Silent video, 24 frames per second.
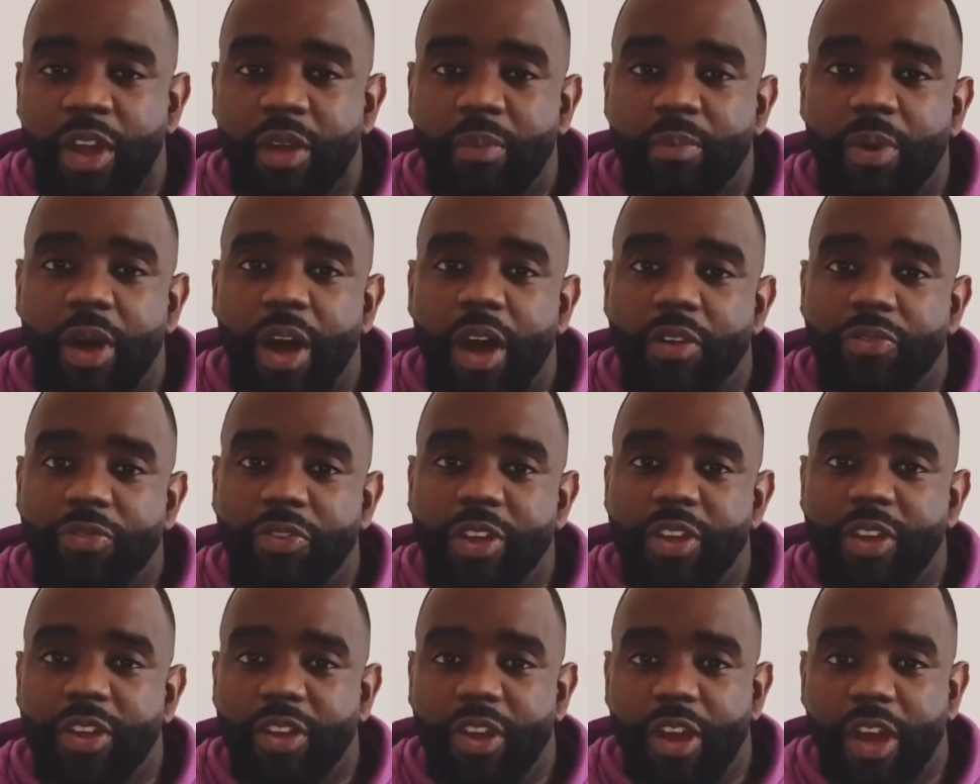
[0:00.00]
But I
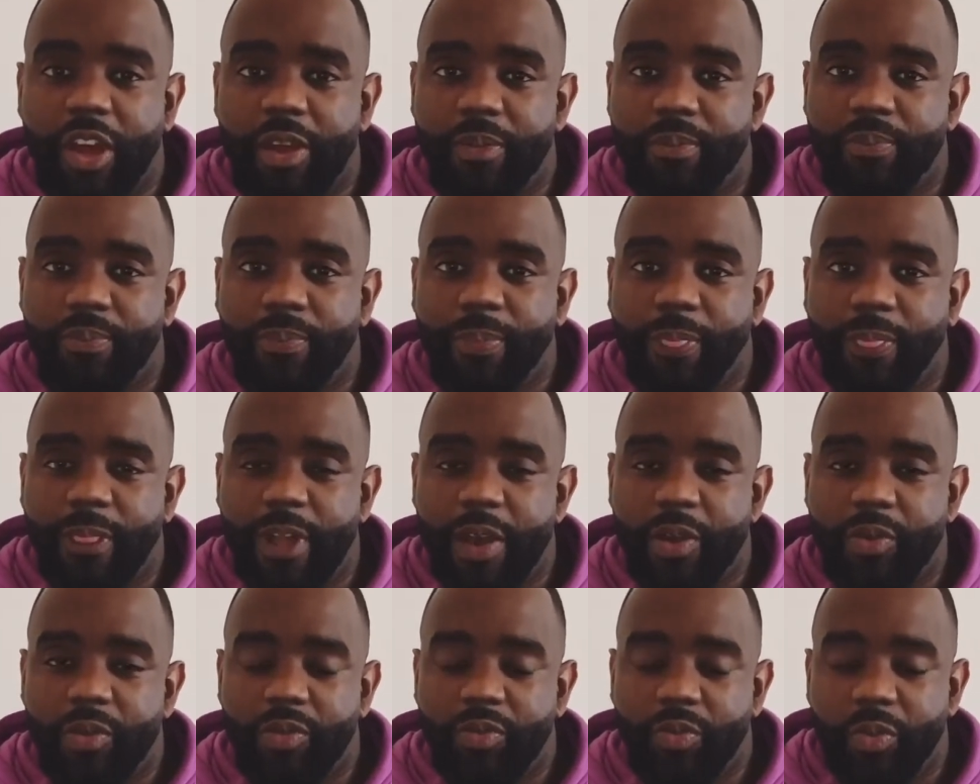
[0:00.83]
think
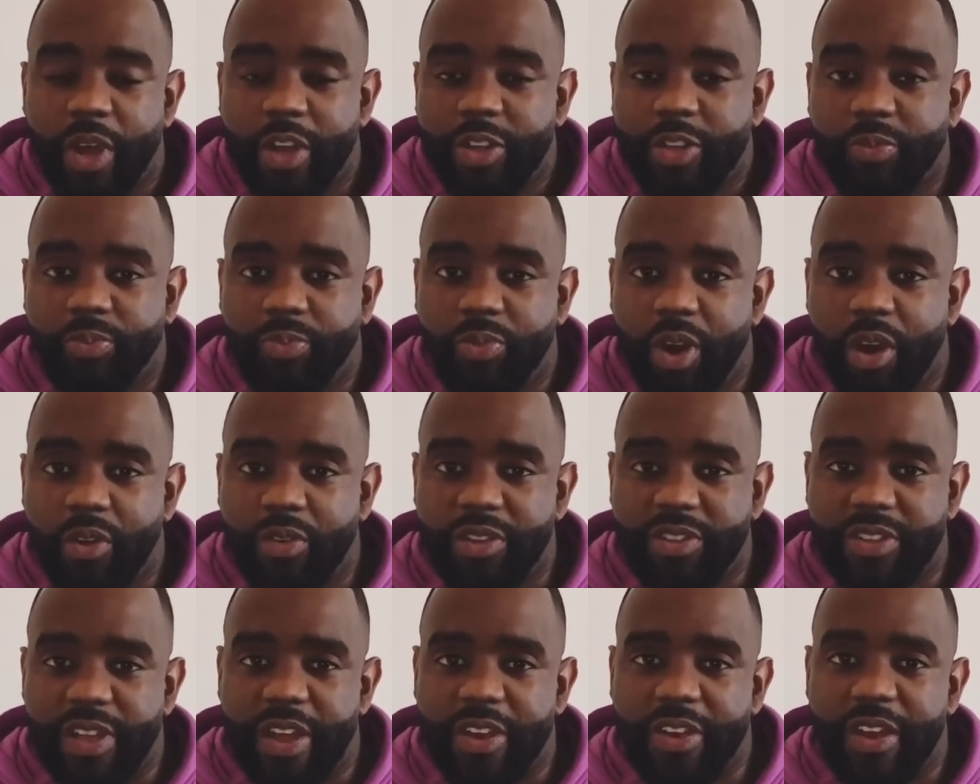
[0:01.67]
like where Dubois
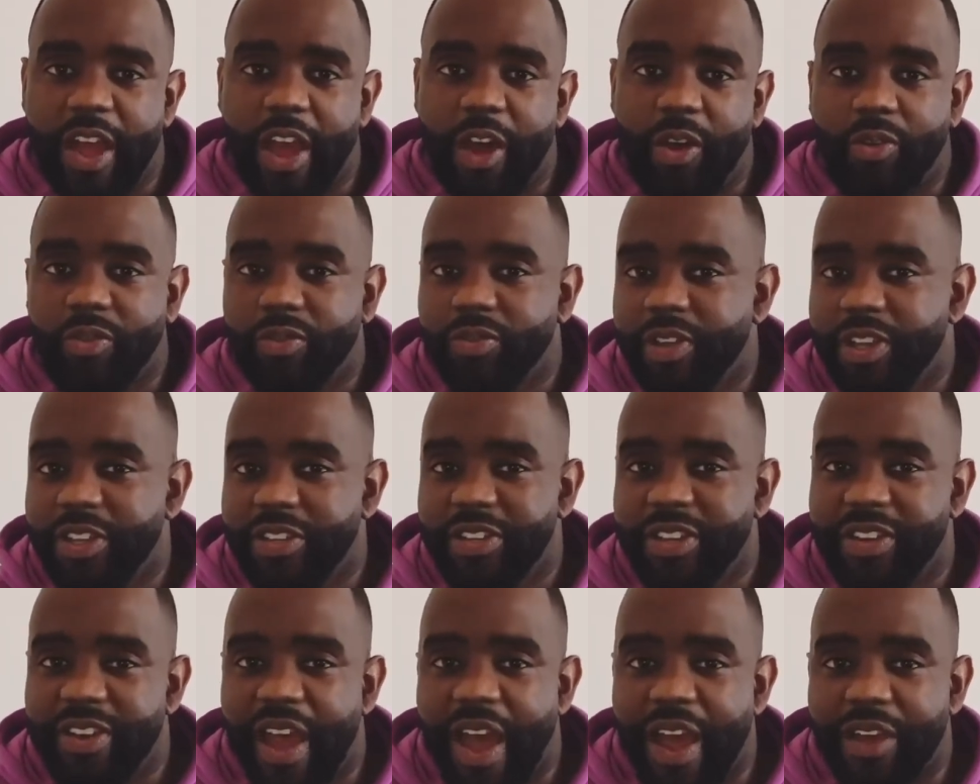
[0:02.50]
is at now, he
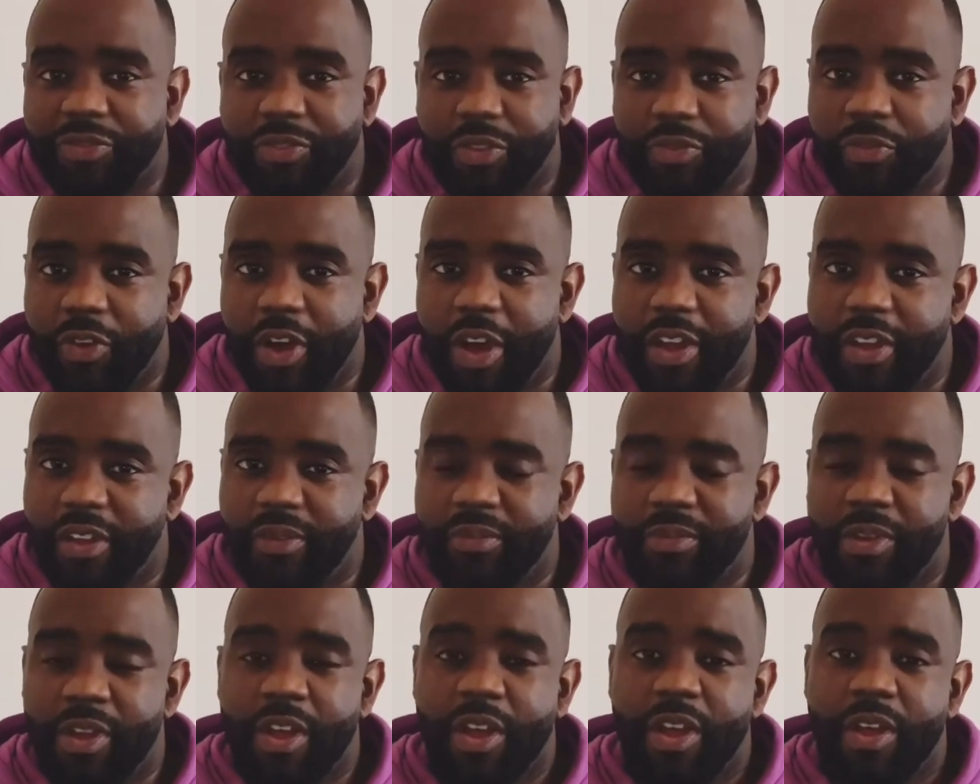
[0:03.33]
didn't have to fight him,